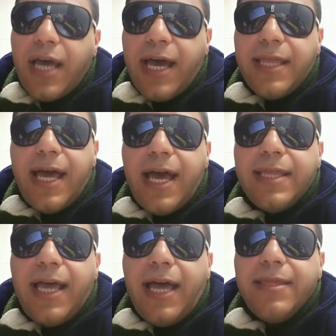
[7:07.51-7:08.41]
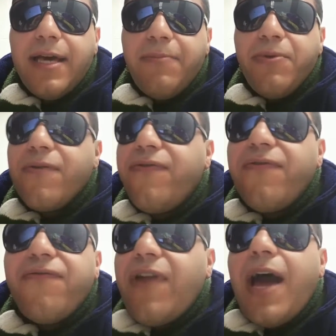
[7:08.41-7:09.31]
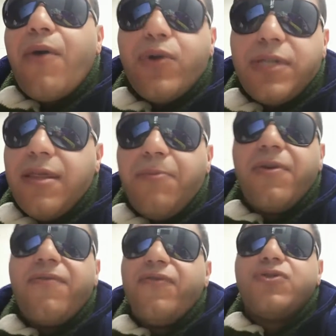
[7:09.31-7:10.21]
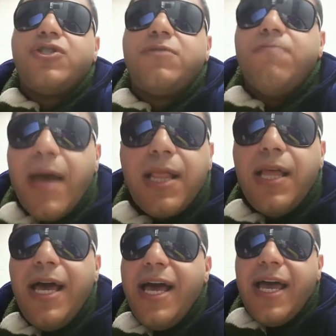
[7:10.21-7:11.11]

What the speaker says: and the beautiful flowers and the beautiful smell,